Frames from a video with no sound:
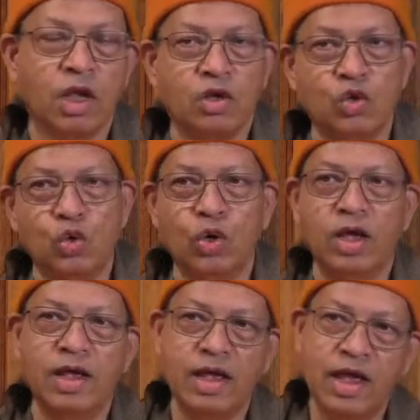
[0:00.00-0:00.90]
go
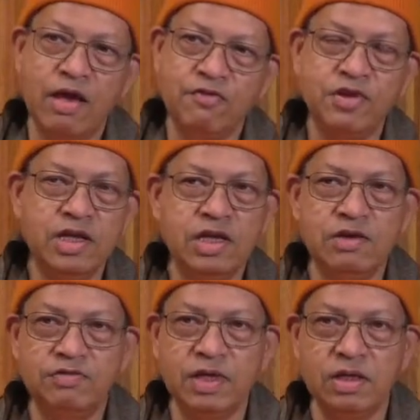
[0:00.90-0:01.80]
every
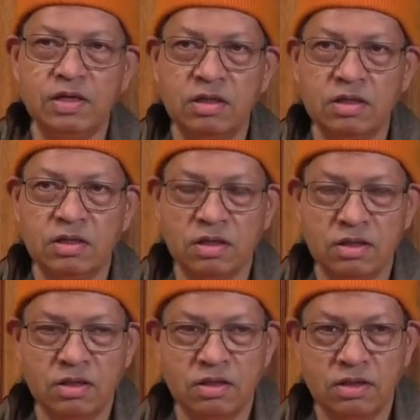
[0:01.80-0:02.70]
evening
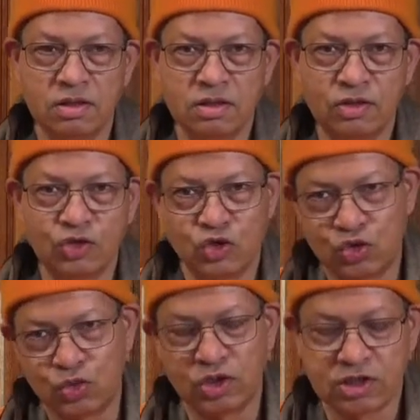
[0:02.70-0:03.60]

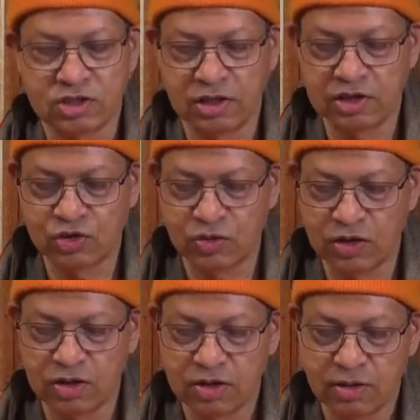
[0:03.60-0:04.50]
to
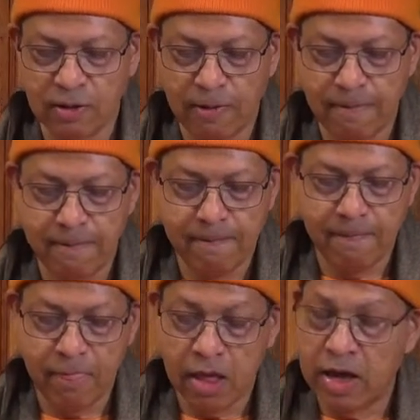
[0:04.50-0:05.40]
Dakshineshwar
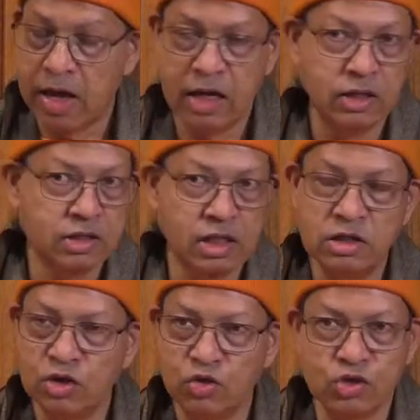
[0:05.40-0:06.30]
and
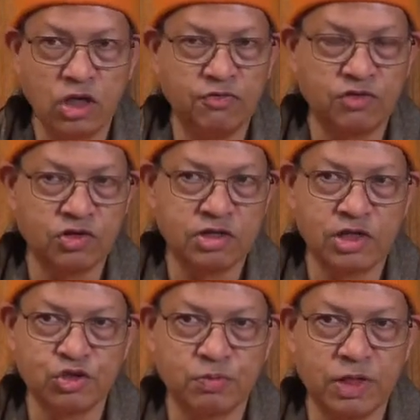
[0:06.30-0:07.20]
continuously for
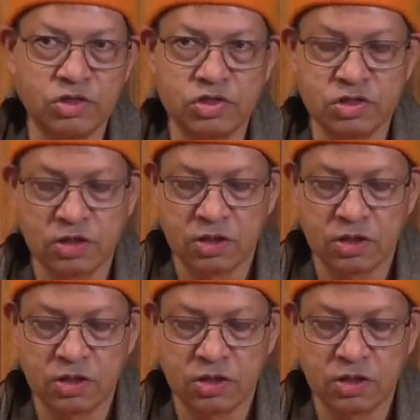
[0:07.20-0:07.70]
6 months.